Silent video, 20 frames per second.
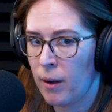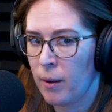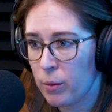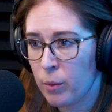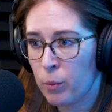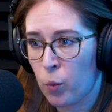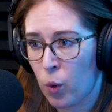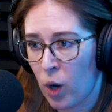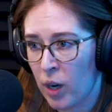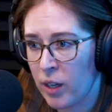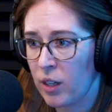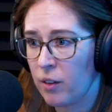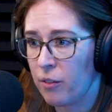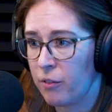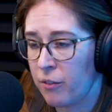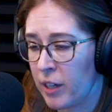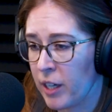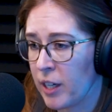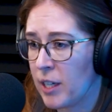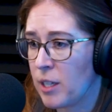he wanted a
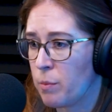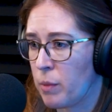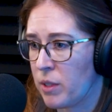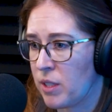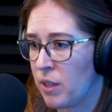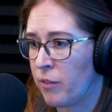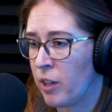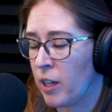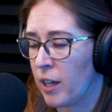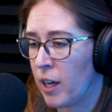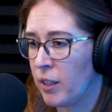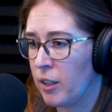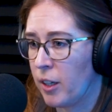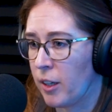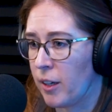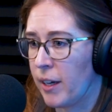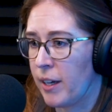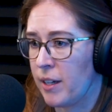very specific color.